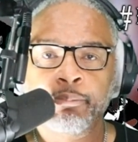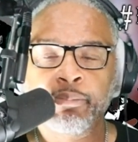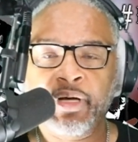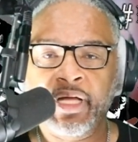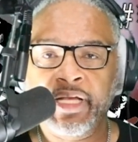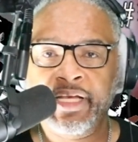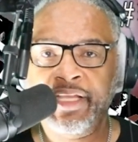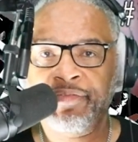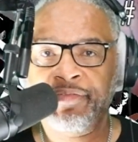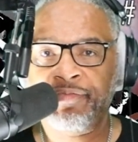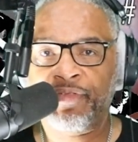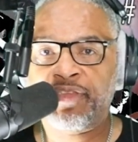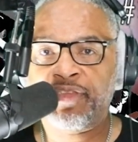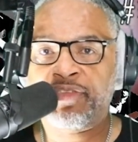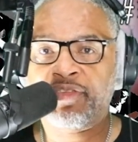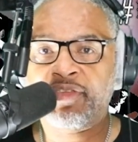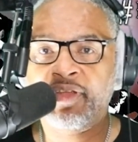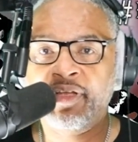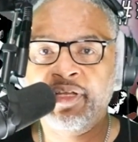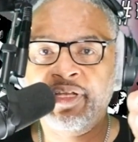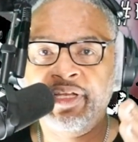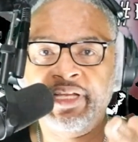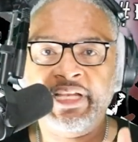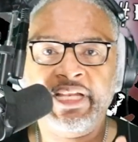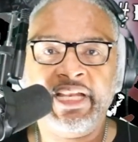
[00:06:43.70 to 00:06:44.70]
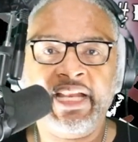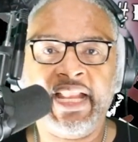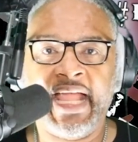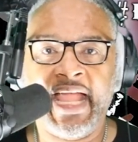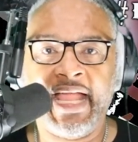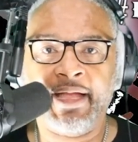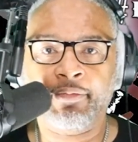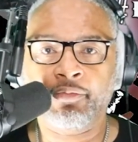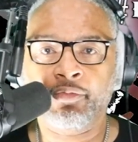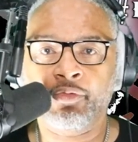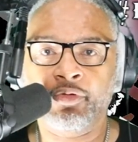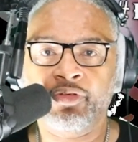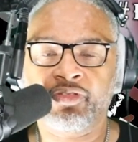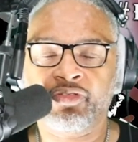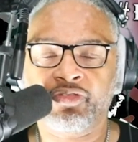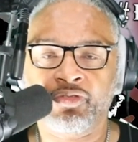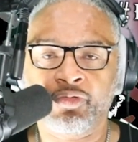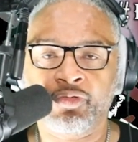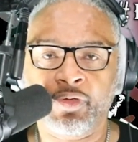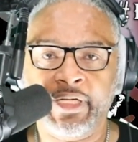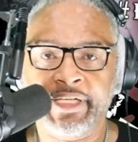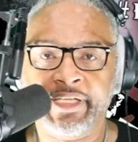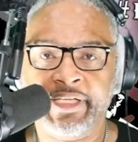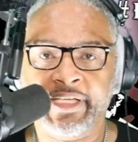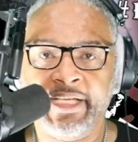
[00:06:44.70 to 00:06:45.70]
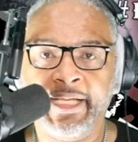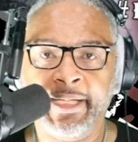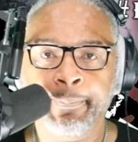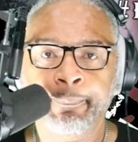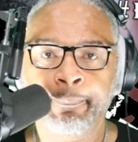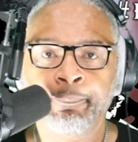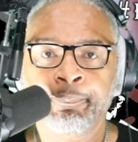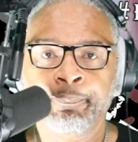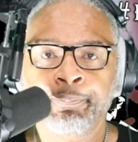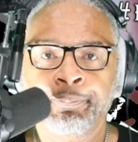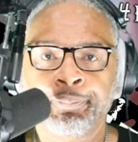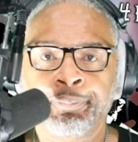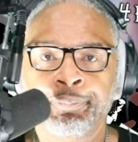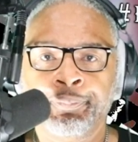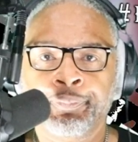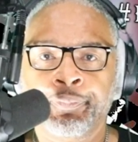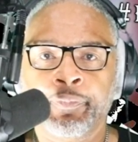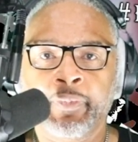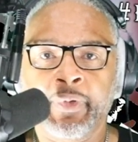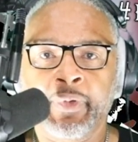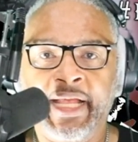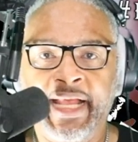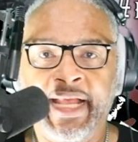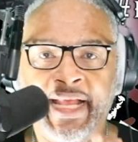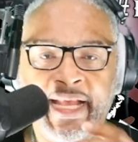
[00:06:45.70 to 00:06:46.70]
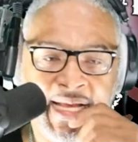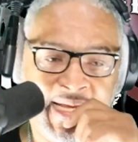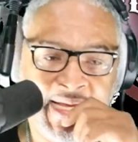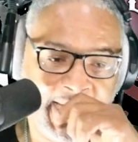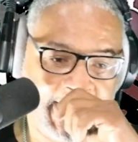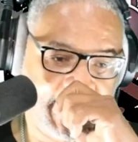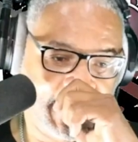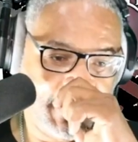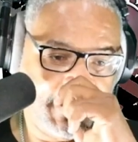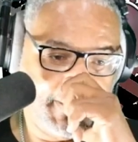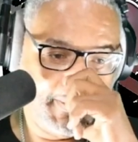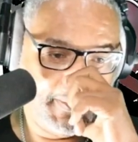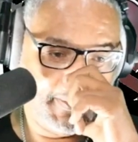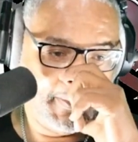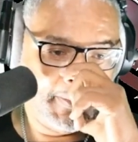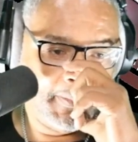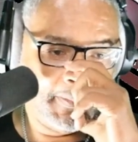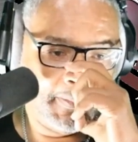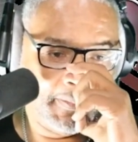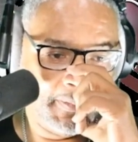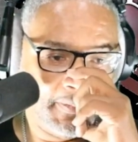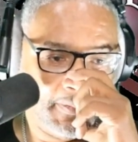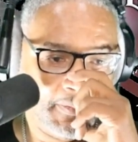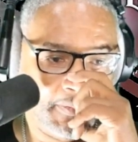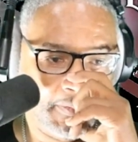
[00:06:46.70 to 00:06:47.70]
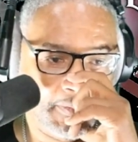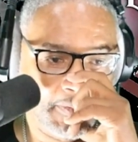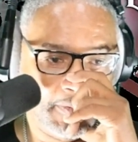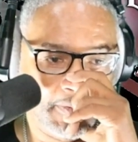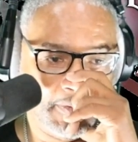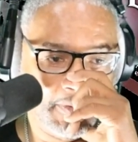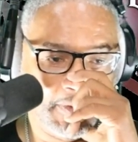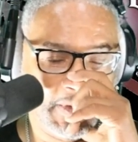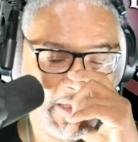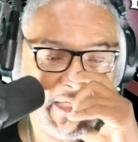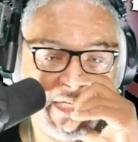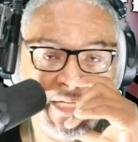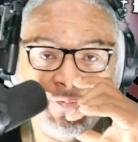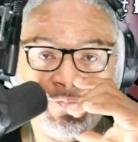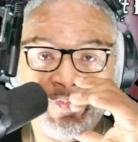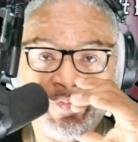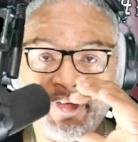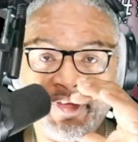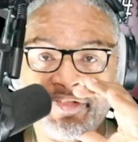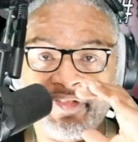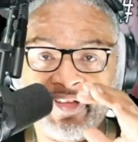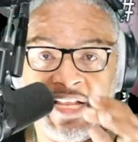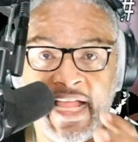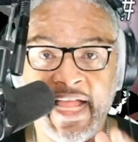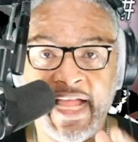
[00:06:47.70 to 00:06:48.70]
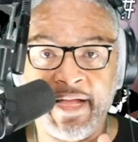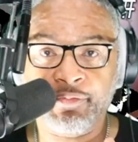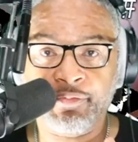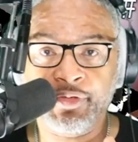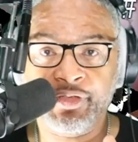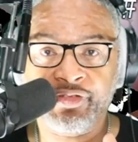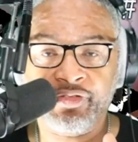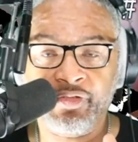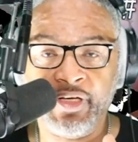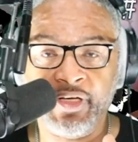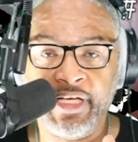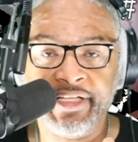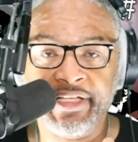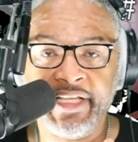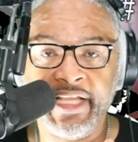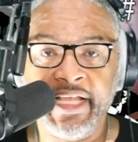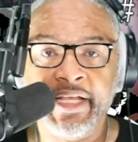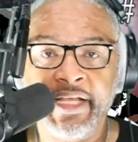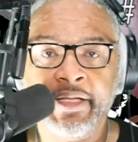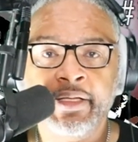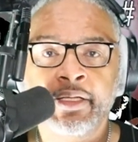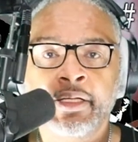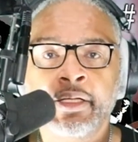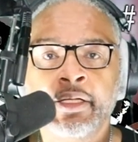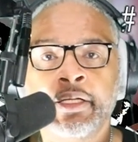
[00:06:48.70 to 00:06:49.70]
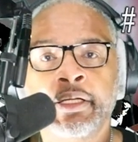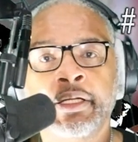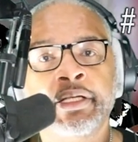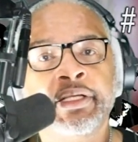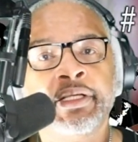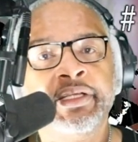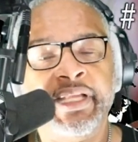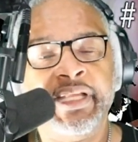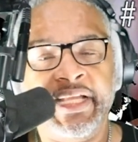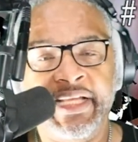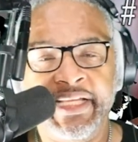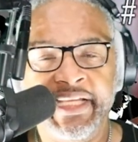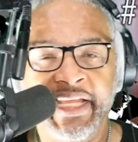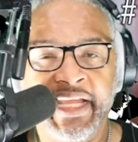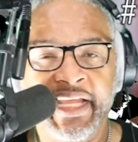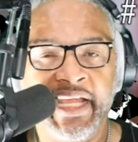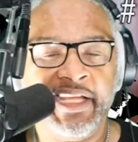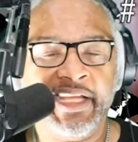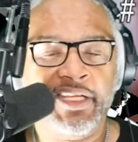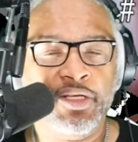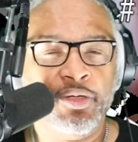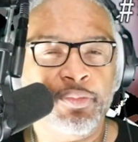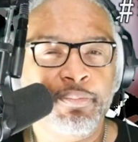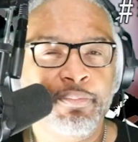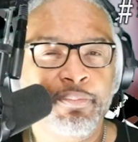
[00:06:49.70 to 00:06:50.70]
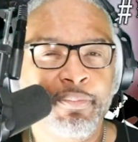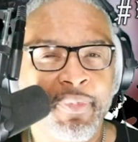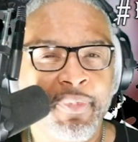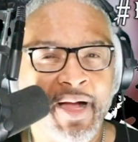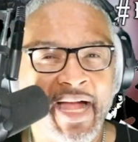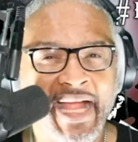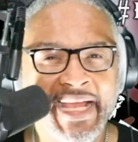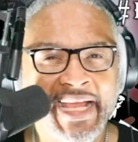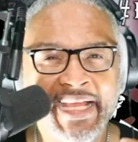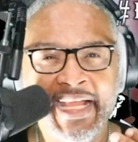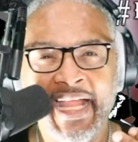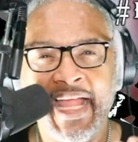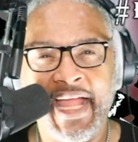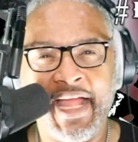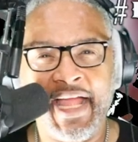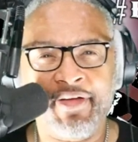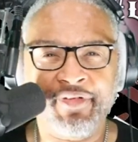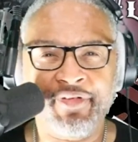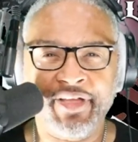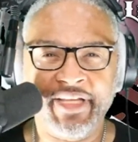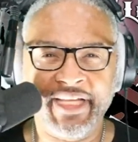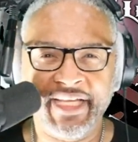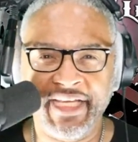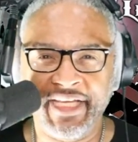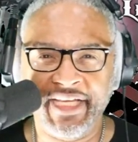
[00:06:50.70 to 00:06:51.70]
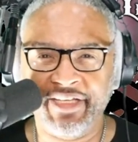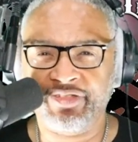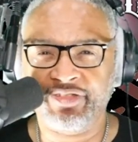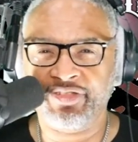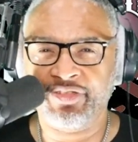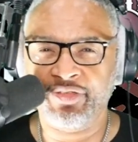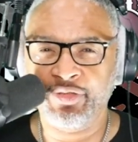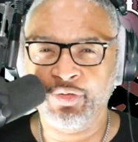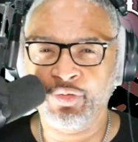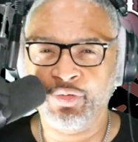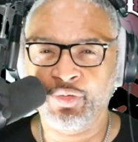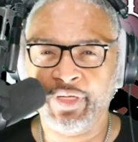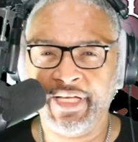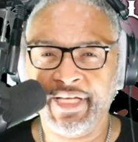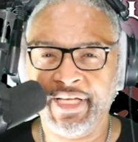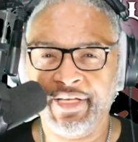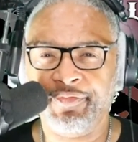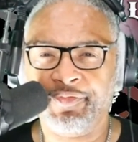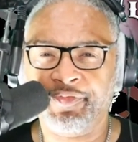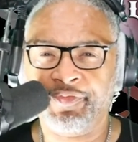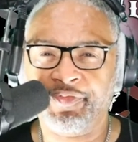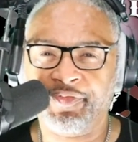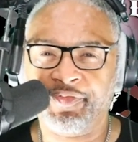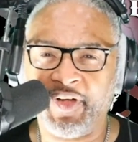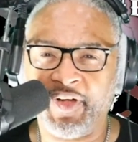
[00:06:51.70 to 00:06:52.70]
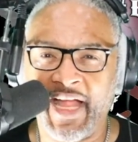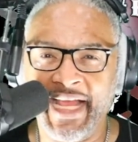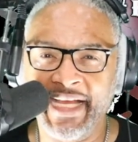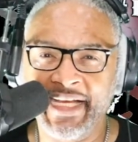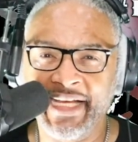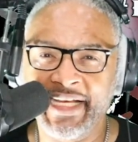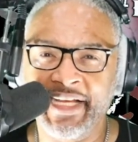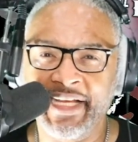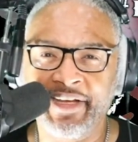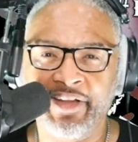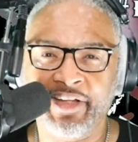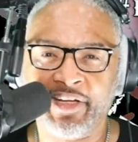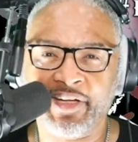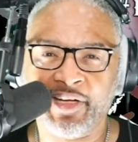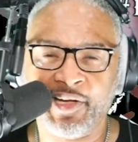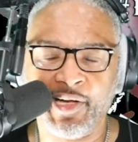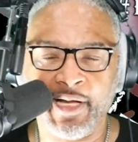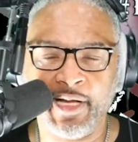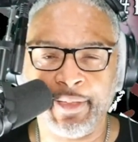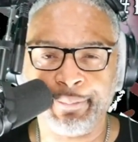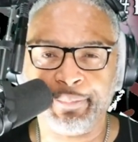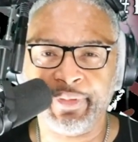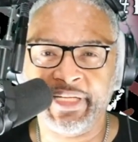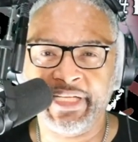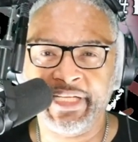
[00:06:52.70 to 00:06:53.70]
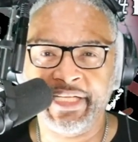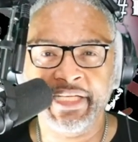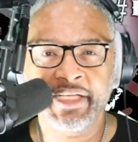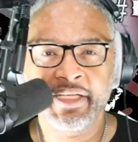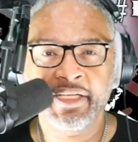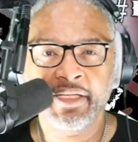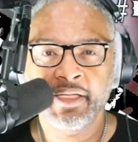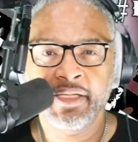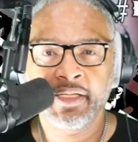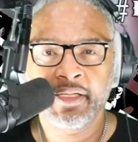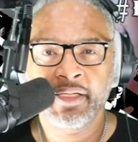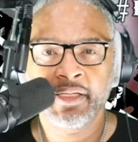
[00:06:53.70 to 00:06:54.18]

But if it's not restricted and if it's not restricted, then yeah, you might have an issue in finding a company